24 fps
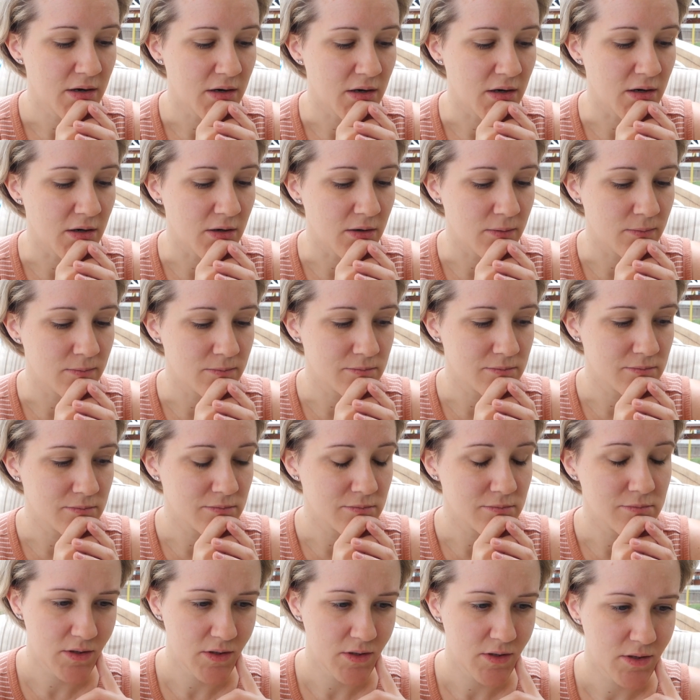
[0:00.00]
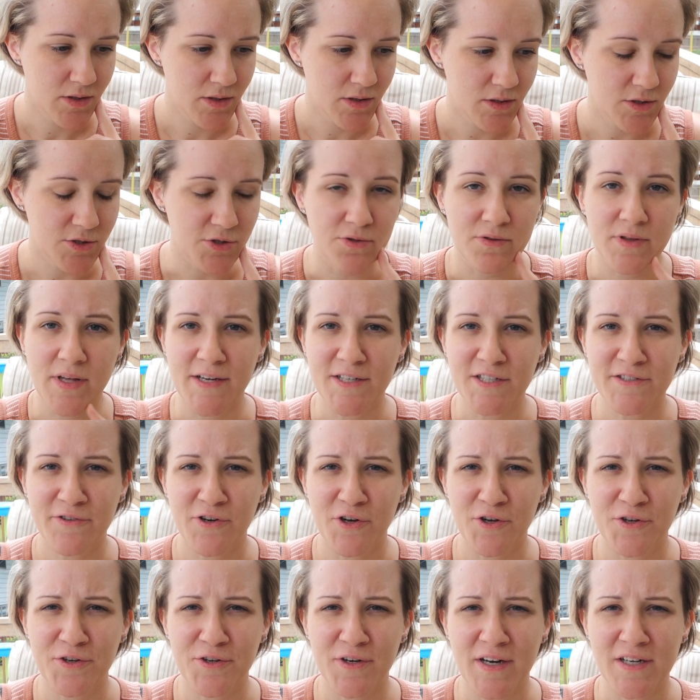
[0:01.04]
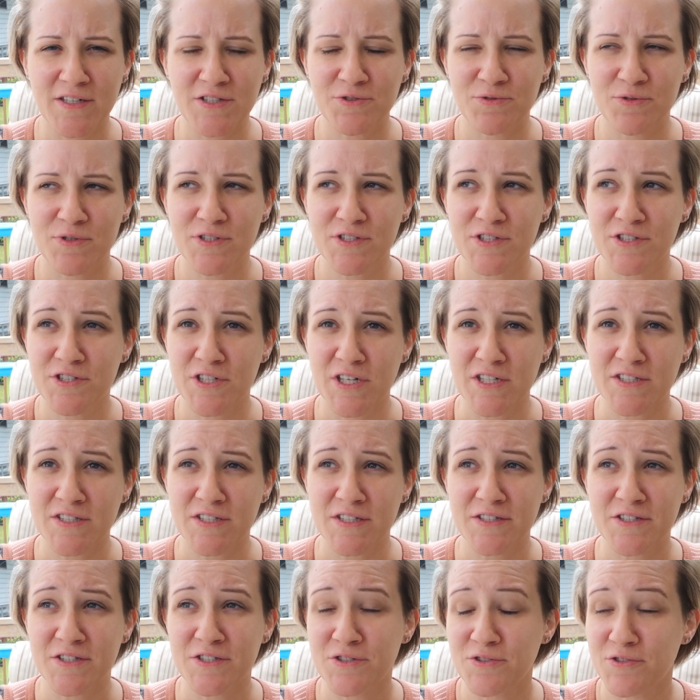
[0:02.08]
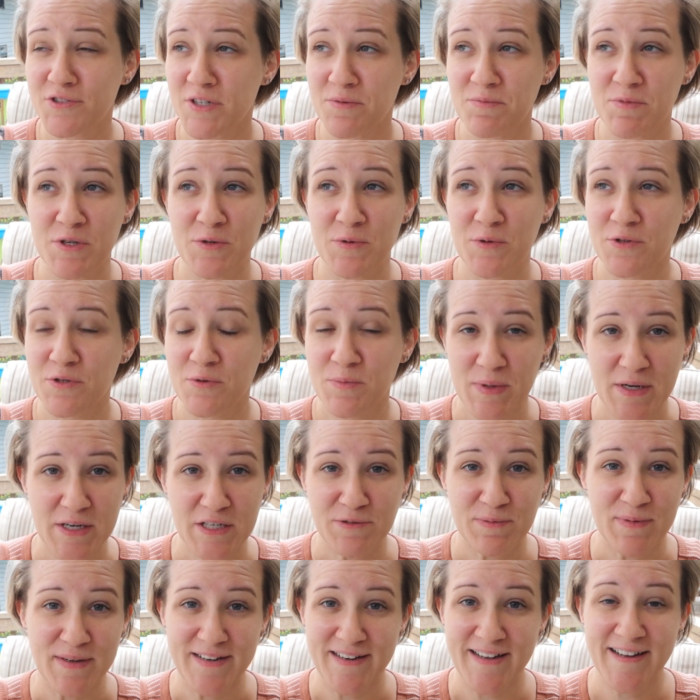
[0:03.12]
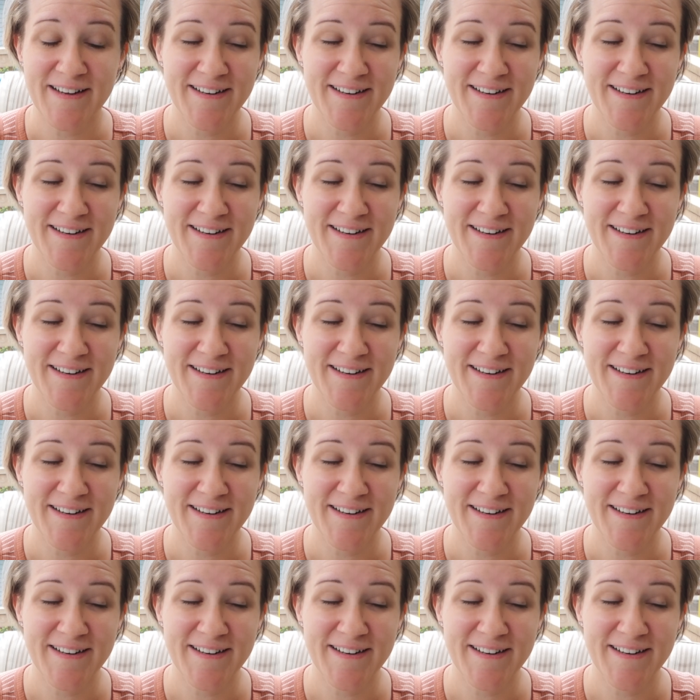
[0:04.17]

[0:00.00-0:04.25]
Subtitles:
So thanks for all you guys who were suggesting to do something with the basement,